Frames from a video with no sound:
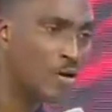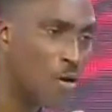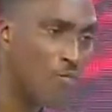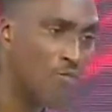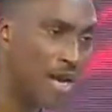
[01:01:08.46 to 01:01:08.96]

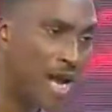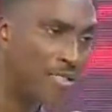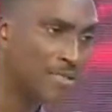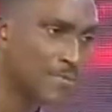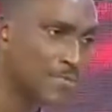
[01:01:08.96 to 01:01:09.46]

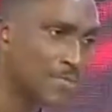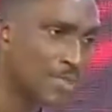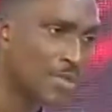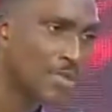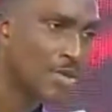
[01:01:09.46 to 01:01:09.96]
covenant?
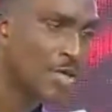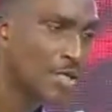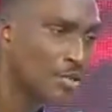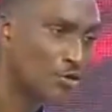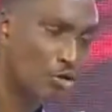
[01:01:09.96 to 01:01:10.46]

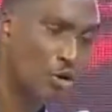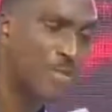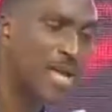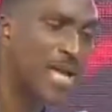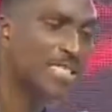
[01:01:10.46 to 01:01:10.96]

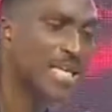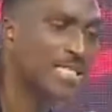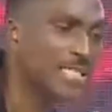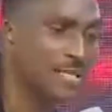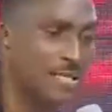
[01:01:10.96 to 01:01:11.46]
Deuteronomy eight
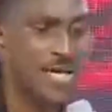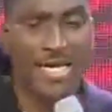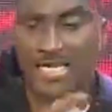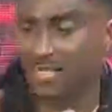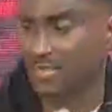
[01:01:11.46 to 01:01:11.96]
eighteen,
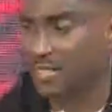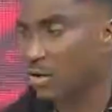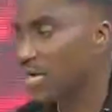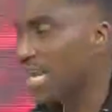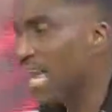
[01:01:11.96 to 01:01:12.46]
it is the
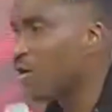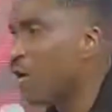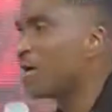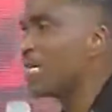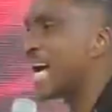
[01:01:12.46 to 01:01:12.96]
Lord thy God